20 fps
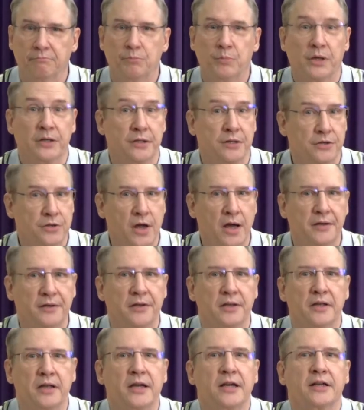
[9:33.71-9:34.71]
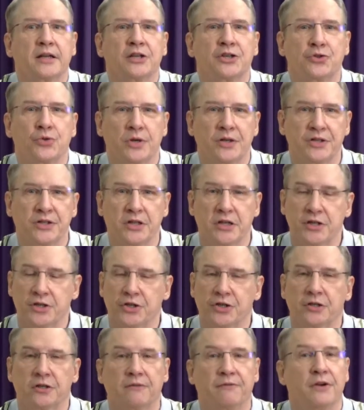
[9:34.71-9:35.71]
but not the English
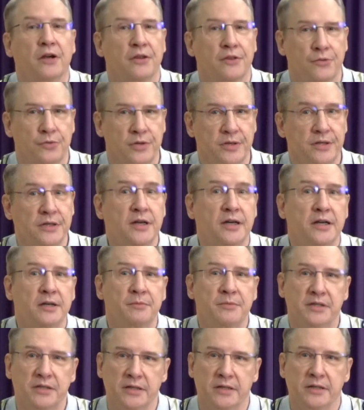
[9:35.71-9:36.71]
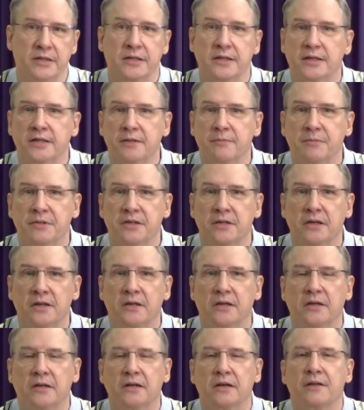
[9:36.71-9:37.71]
translation of 3 times, 10 times.
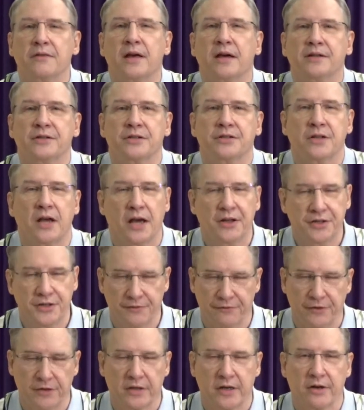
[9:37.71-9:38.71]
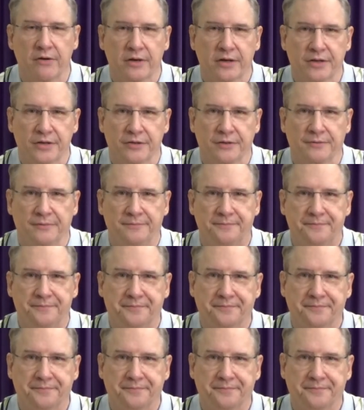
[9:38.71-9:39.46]
That's a different character.